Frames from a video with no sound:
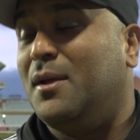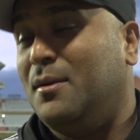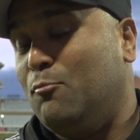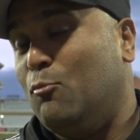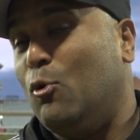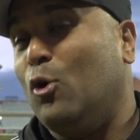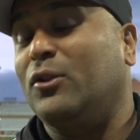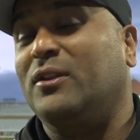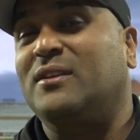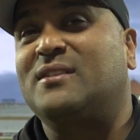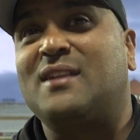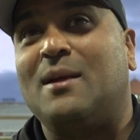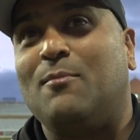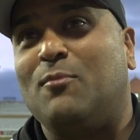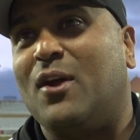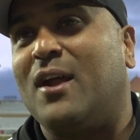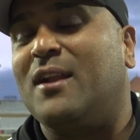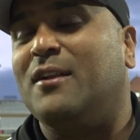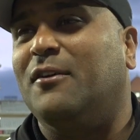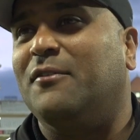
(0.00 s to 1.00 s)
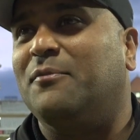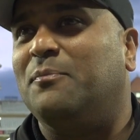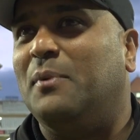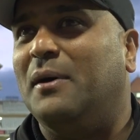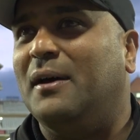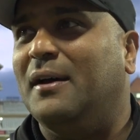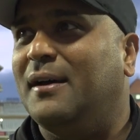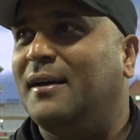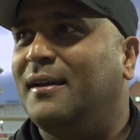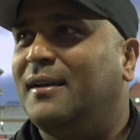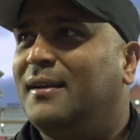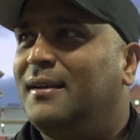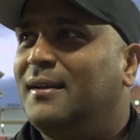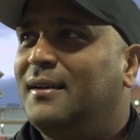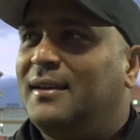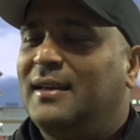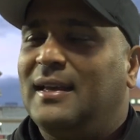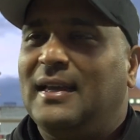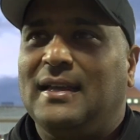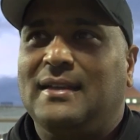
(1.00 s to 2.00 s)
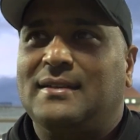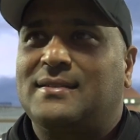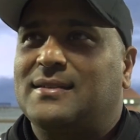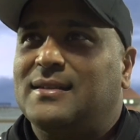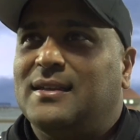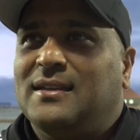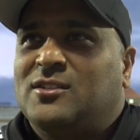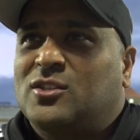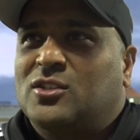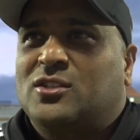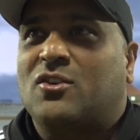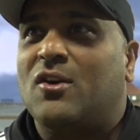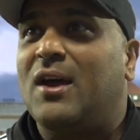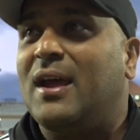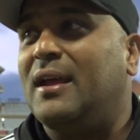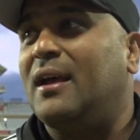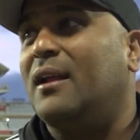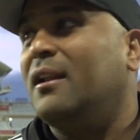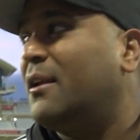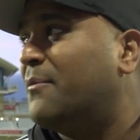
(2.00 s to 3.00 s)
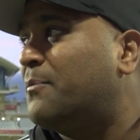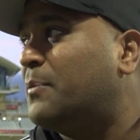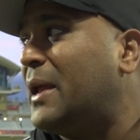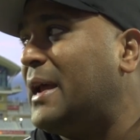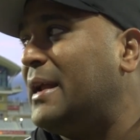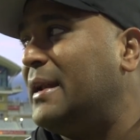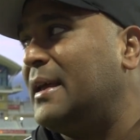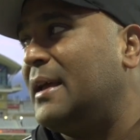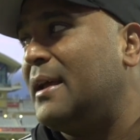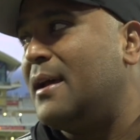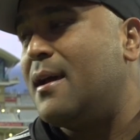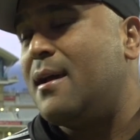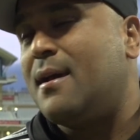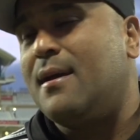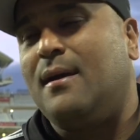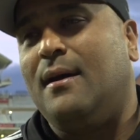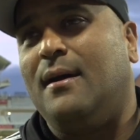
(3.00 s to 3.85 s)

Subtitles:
More than snap your hand off. But it's just great. I love playing here.